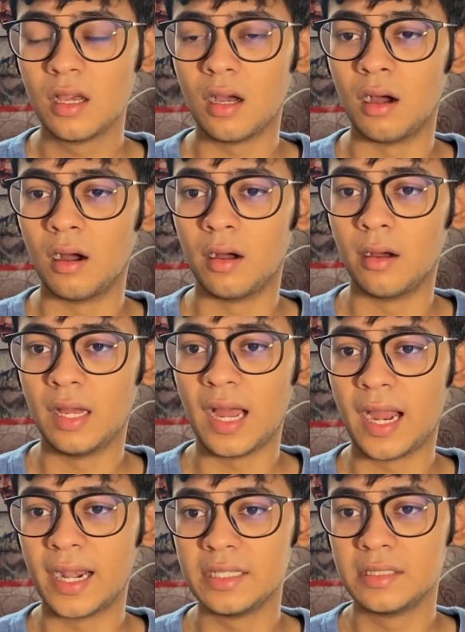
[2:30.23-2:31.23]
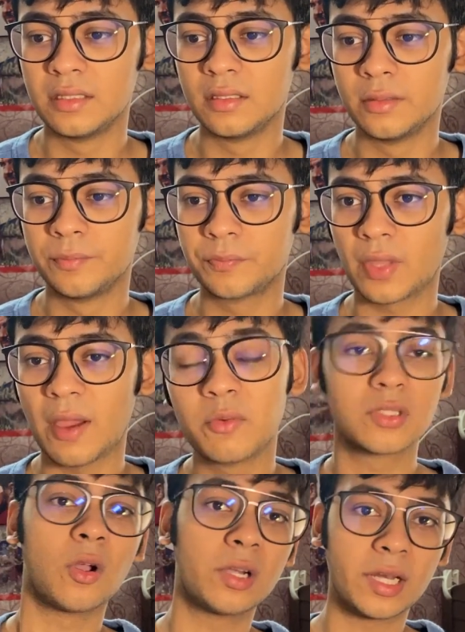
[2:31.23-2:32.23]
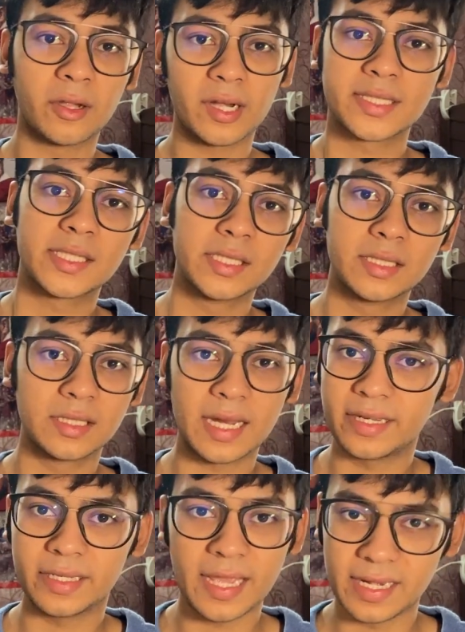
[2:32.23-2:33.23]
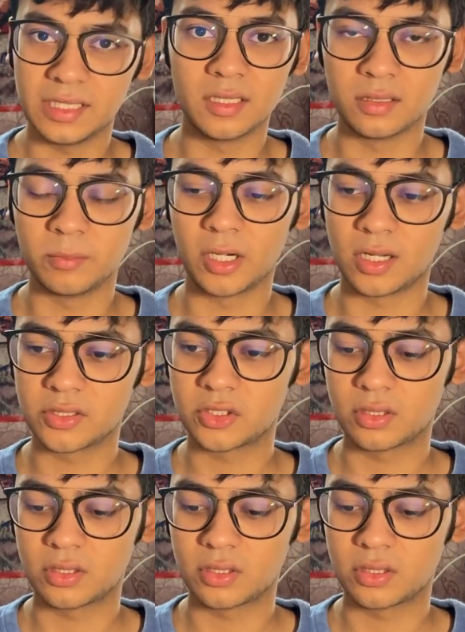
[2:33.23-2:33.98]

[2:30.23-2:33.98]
I was not interested in getting any other branch.